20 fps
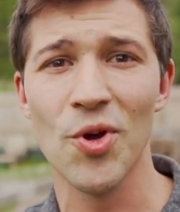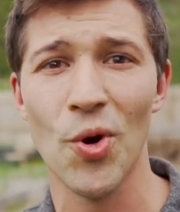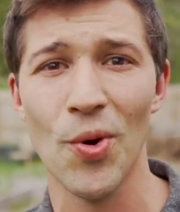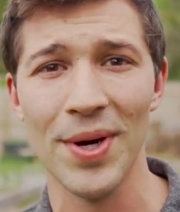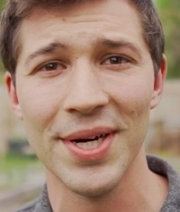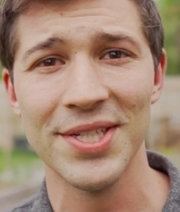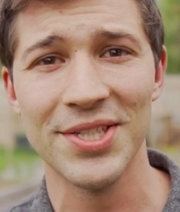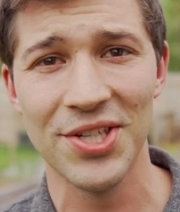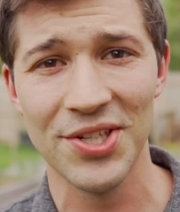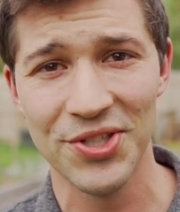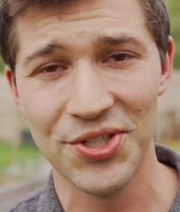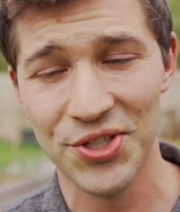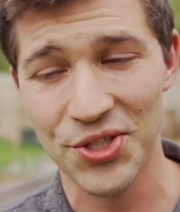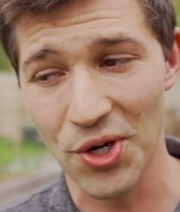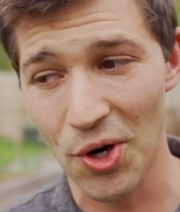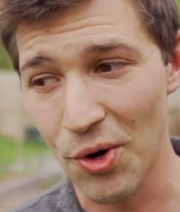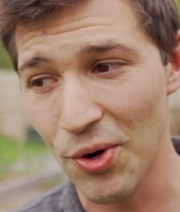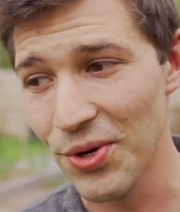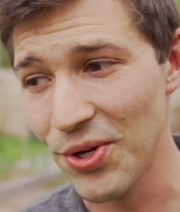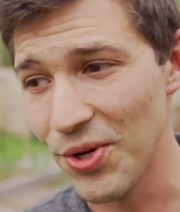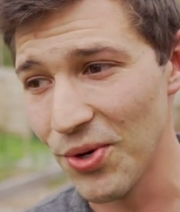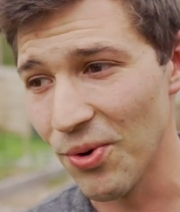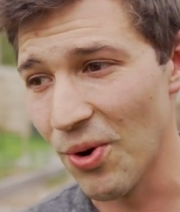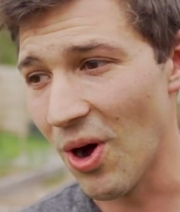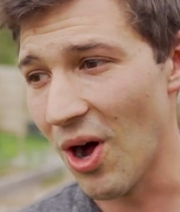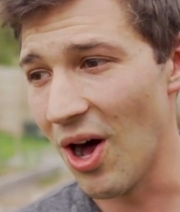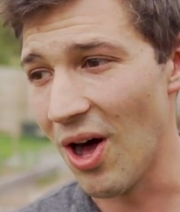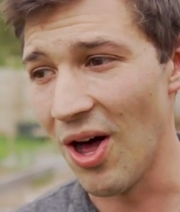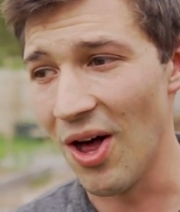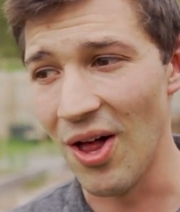going to show you
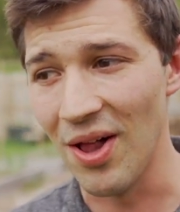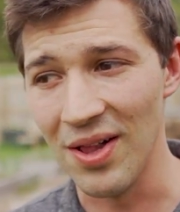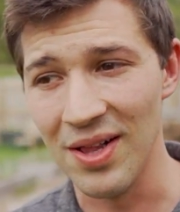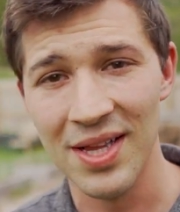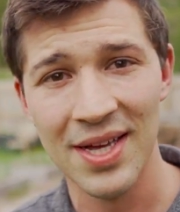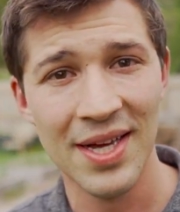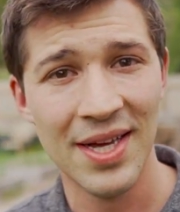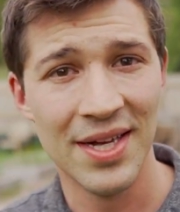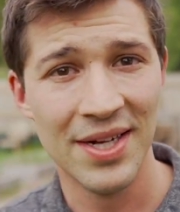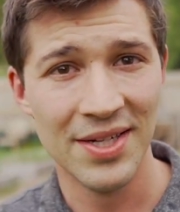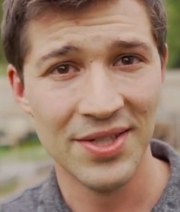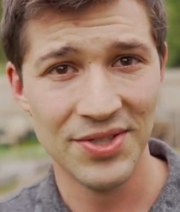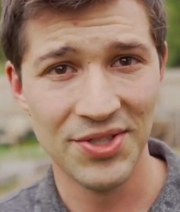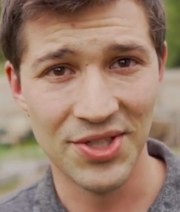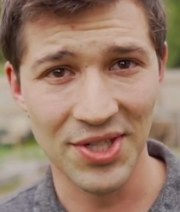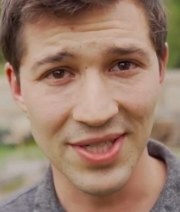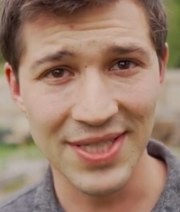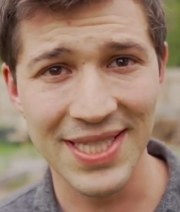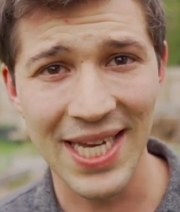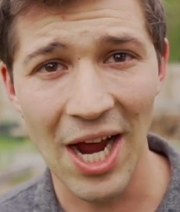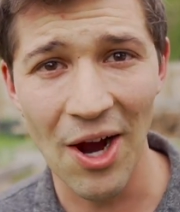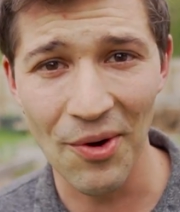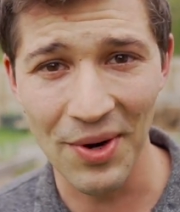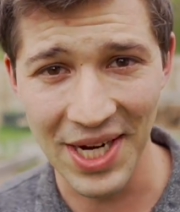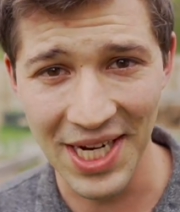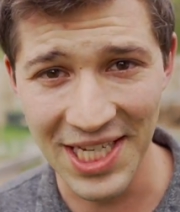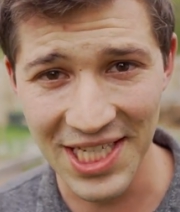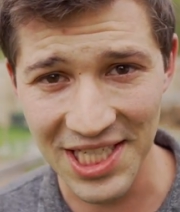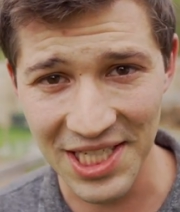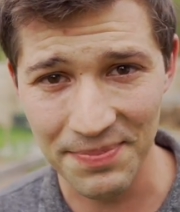all just how
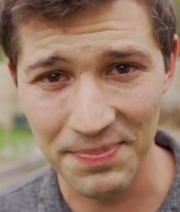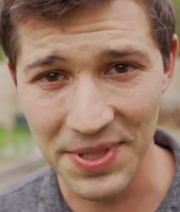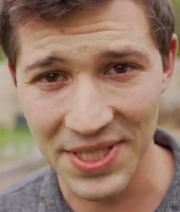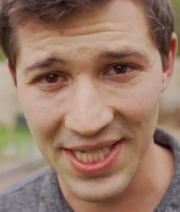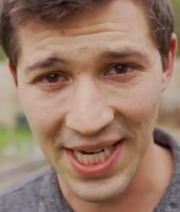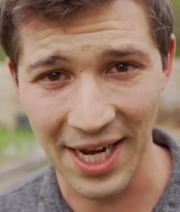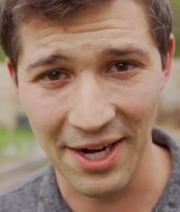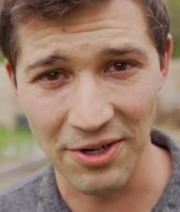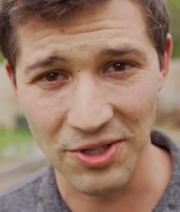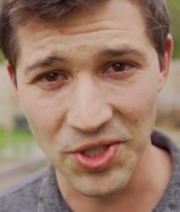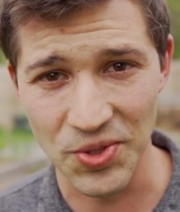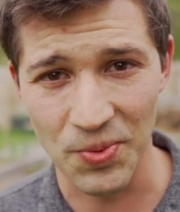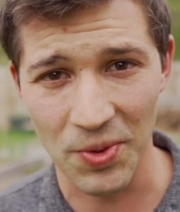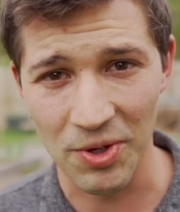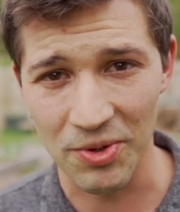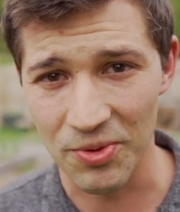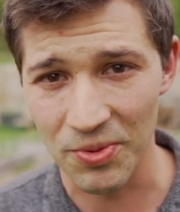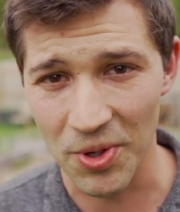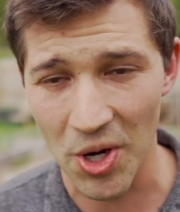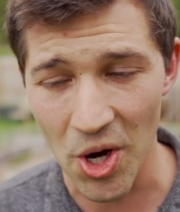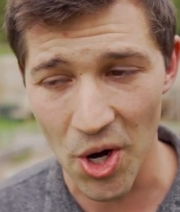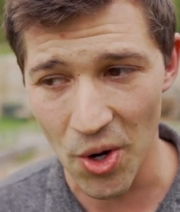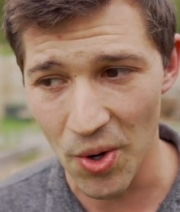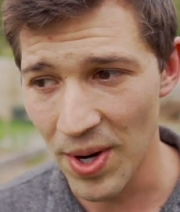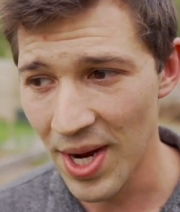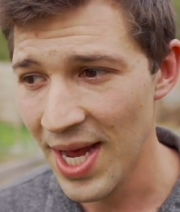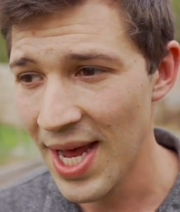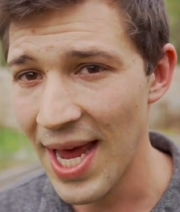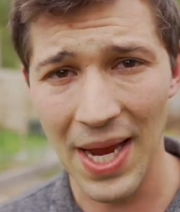easy potatoes will grow.